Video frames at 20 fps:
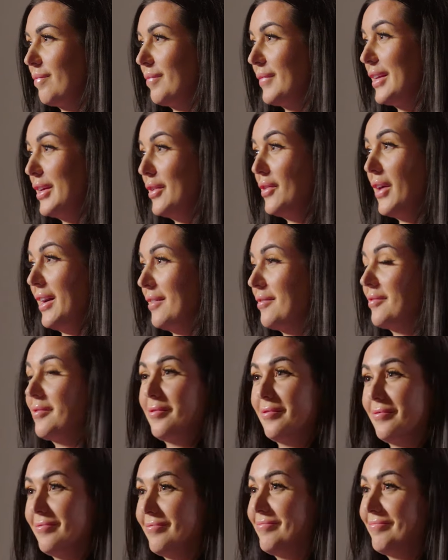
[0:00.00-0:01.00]
You have
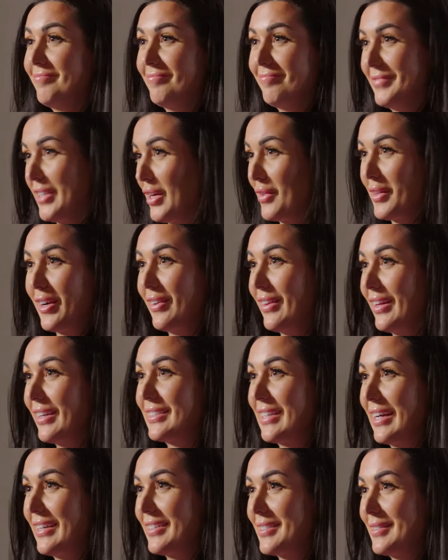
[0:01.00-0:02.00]
South Carolina
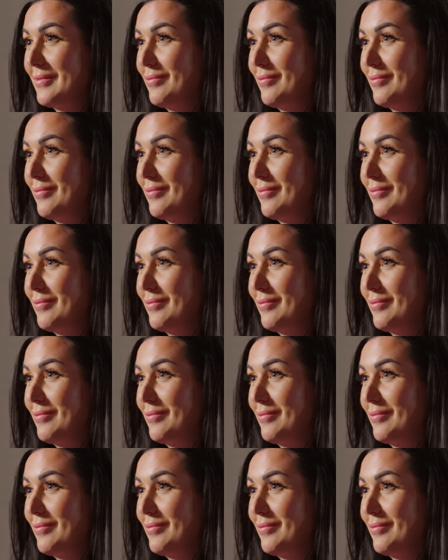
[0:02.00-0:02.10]
ties